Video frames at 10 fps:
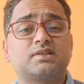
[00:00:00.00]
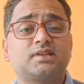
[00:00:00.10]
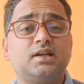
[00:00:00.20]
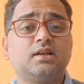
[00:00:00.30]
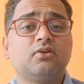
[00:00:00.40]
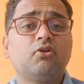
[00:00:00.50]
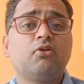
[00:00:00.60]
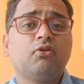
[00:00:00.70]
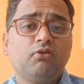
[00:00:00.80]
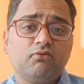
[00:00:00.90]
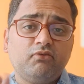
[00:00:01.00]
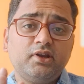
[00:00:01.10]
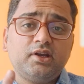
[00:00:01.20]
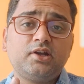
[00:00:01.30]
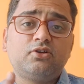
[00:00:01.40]
side,
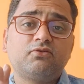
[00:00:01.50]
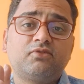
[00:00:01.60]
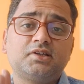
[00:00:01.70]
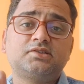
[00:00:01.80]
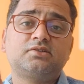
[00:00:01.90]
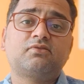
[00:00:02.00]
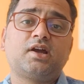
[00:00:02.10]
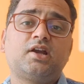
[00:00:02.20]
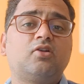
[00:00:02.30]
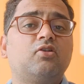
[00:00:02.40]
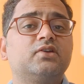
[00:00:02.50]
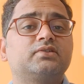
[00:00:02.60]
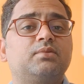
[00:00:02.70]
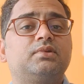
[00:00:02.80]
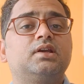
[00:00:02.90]
we need to first find out if
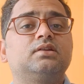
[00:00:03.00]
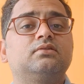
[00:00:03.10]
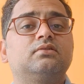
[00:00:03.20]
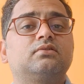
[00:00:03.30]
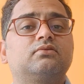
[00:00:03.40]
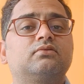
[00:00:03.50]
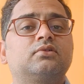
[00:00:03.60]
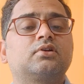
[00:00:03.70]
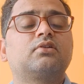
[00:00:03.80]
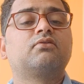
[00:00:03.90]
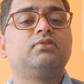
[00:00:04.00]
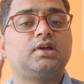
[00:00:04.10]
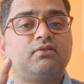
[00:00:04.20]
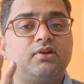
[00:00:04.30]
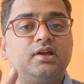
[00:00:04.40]
something we
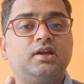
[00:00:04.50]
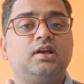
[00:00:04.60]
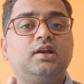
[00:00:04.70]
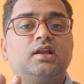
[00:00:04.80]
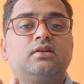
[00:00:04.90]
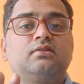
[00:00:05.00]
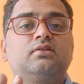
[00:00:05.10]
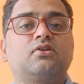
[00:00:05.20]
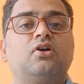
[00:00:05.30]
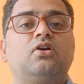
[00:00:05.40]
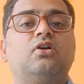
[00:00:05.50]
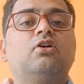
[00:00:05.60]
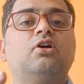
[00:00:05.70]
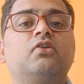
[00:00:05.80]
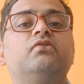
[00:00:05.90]
have really done wrong,
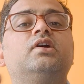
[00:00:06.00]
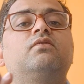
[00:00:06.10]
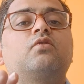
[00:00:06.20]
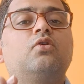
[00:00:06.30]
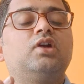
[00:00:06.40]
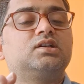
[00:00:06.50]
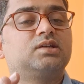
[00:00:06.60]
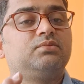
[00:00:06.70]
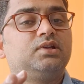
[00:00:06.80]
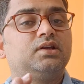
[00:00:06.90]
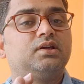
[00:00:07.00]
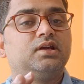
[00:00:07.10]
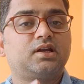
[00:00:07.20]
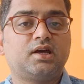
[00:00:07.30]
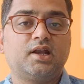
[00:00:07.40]
or we have coded something
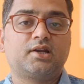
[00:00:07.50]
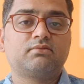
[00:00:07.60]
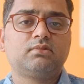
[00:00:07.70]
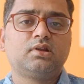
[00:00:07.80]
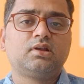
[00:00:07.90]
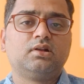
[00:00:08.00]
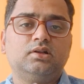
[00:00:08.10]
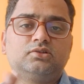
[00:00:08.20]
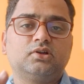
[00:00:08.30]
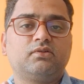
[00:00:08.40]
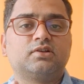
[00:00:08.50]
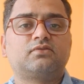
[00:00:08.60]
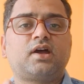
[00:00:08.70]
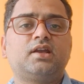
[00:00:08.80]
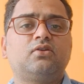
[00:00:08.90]
incorrect. So if it is
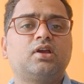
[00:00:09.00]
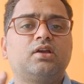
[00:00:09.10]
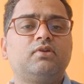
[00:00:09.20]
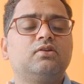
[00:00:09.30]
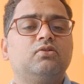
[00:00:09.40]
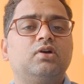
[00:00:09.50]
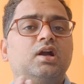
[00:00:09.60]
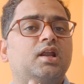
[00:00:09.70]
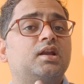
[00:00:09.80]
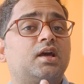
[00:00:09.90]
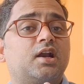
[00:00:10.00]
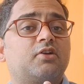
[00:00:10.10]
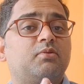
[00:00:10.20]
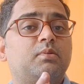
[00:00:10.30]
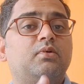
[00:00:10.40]
fine, okay, we'll go ahead and correct.
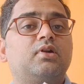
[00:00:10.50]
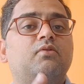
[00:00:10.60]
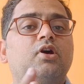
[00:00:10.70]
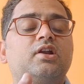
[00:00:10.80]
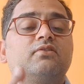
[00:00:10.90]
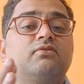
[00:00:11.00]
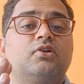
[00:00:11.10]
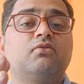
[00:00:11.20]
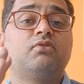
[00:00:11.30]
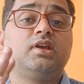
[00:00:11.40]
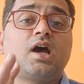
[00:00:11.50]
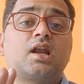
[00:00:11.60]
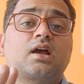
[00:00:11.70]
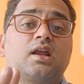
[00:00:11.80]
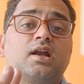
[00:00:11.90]
What if we
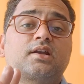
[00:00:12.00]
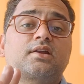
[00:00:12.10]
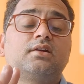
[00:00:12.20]
are correct